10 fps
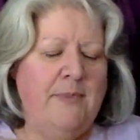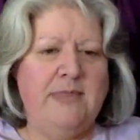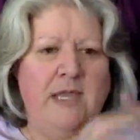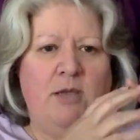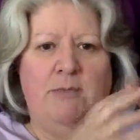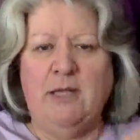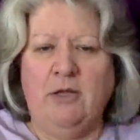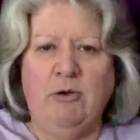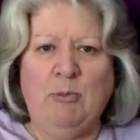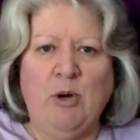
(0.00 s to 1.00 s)
That could be a
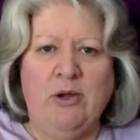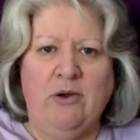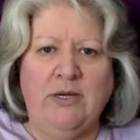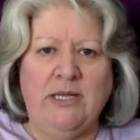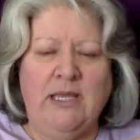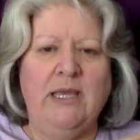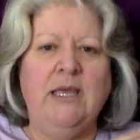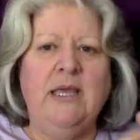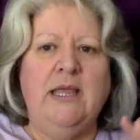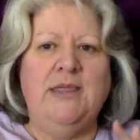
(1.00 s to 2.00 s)
lower priority
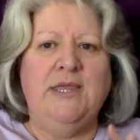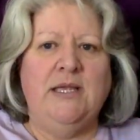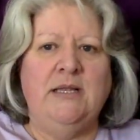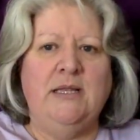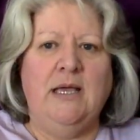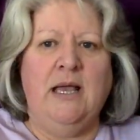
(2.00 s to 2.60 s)
than